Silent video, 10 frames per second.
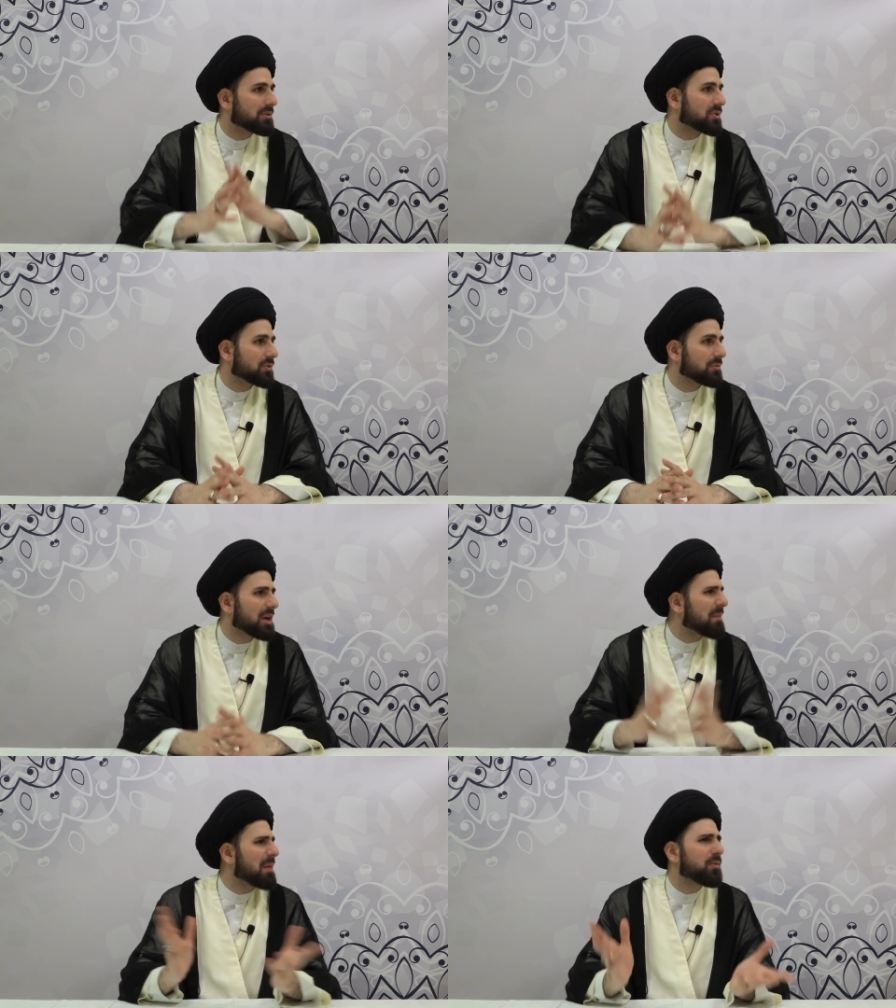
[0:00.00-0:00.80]
do.
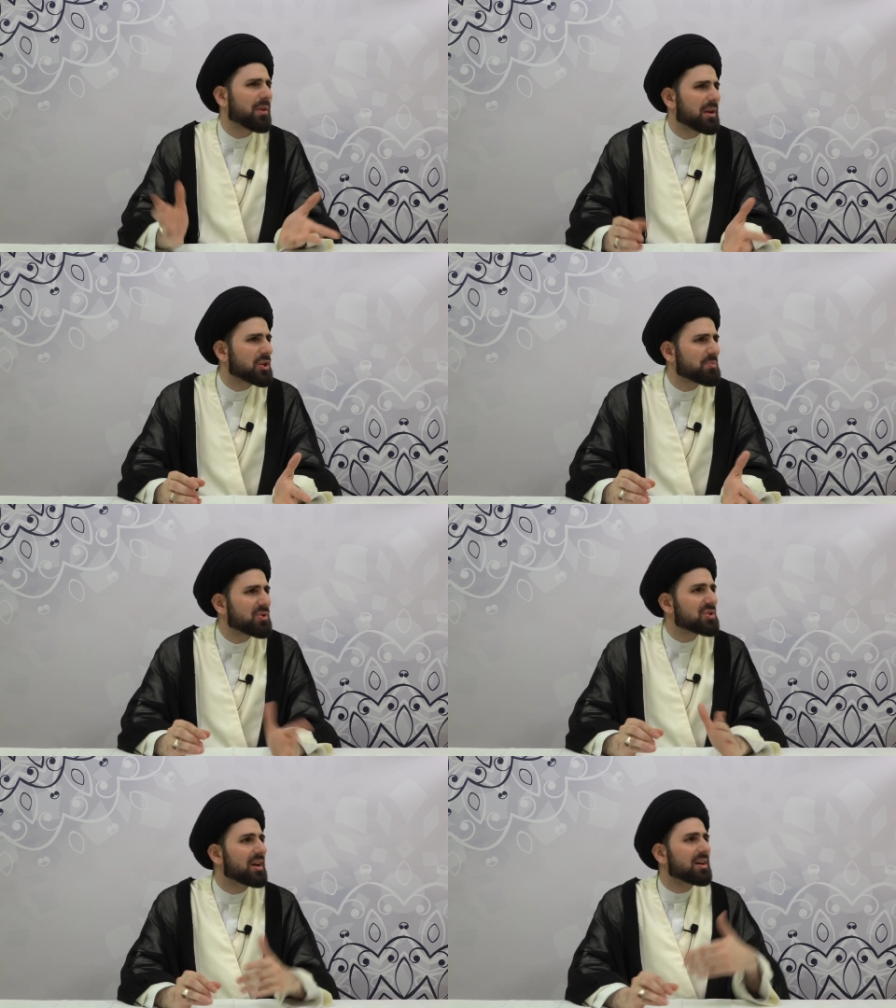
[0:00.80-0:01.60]
Come up with an
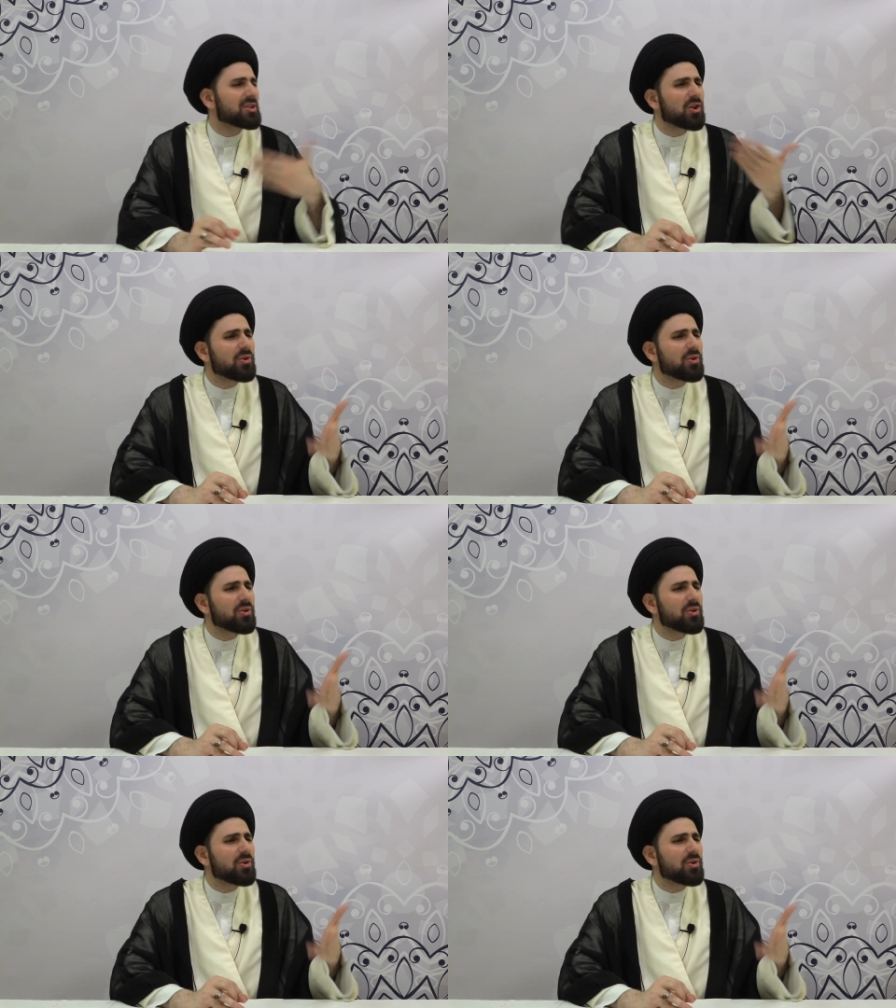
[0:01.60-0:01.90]
excuse. So,